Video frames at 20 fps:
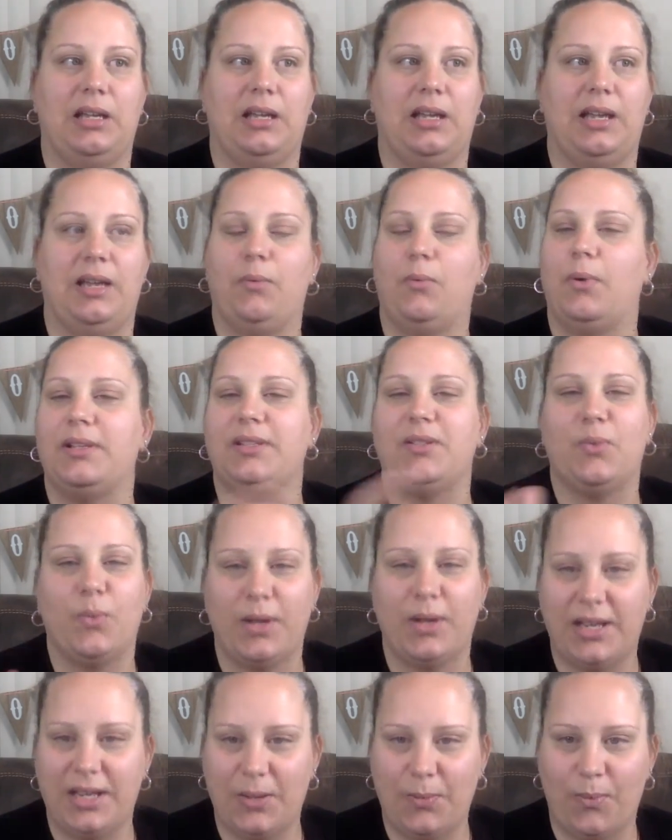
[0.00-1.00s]
it wasn't
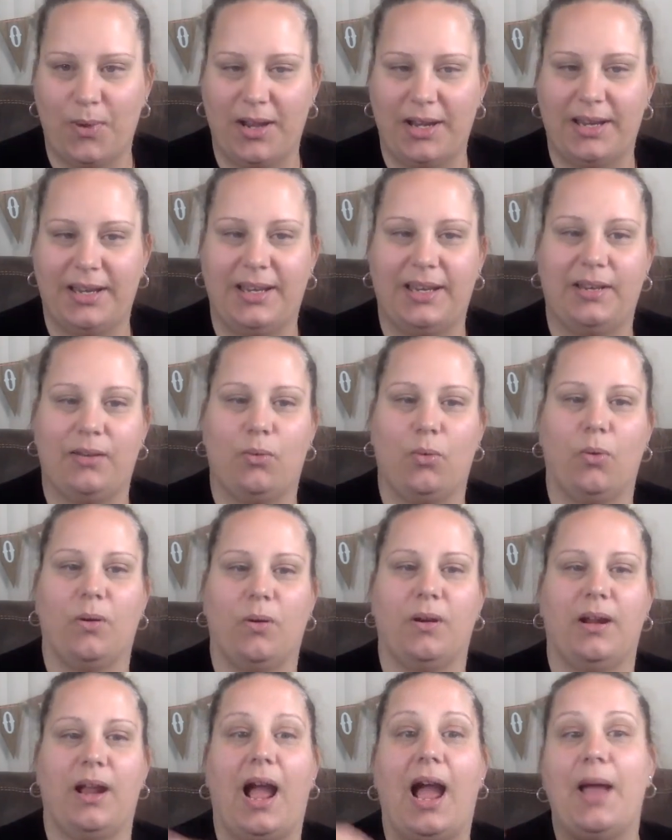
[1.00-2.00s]
what he wanted it,
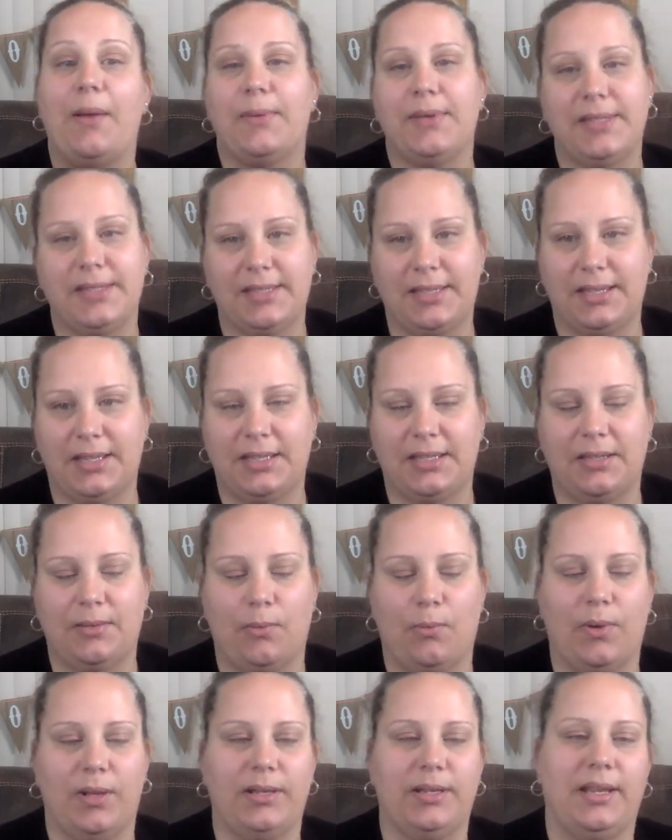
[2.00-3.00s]
or I was sick
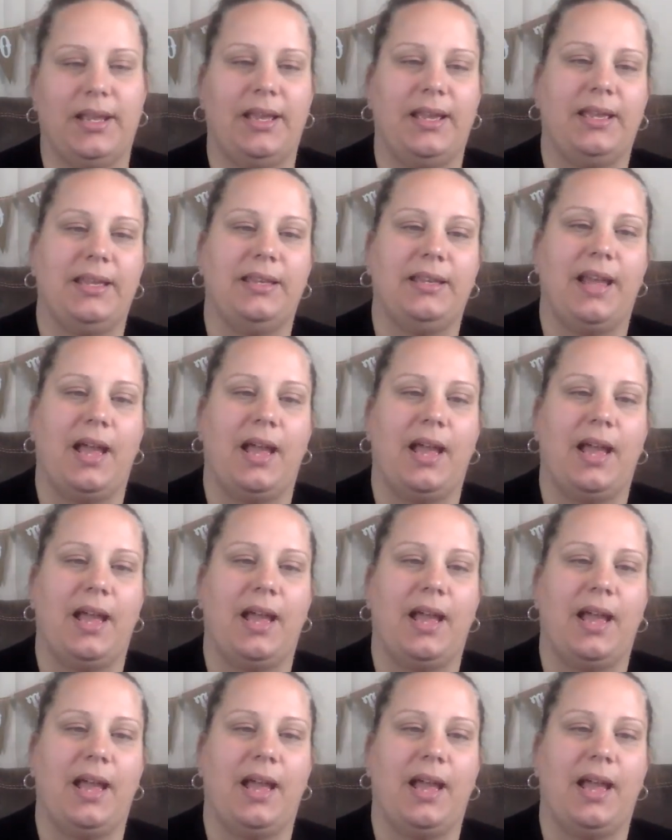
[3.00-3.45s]
one day,